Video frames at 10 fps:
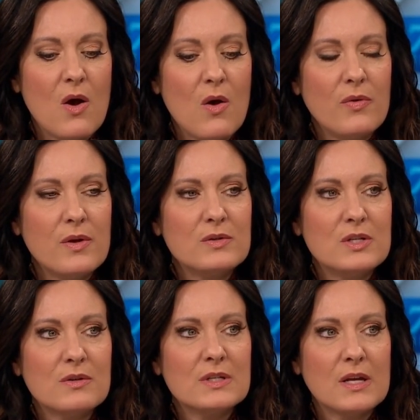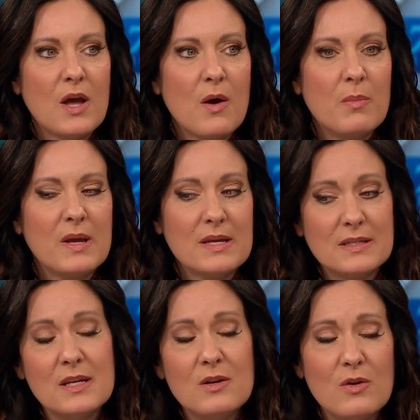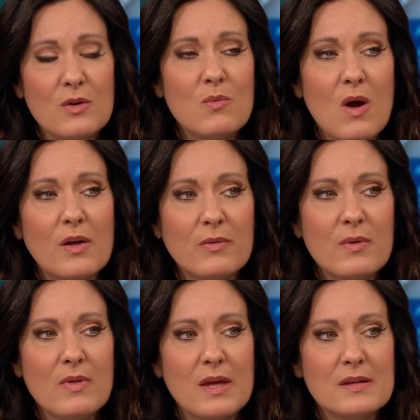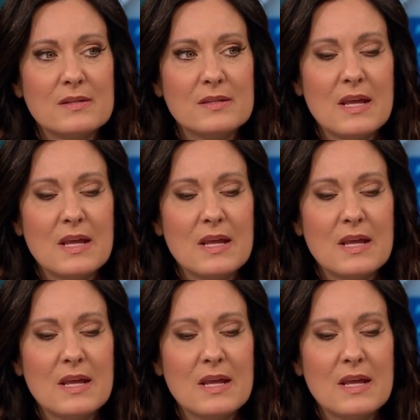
all those years ago because He knew you'd walk through this.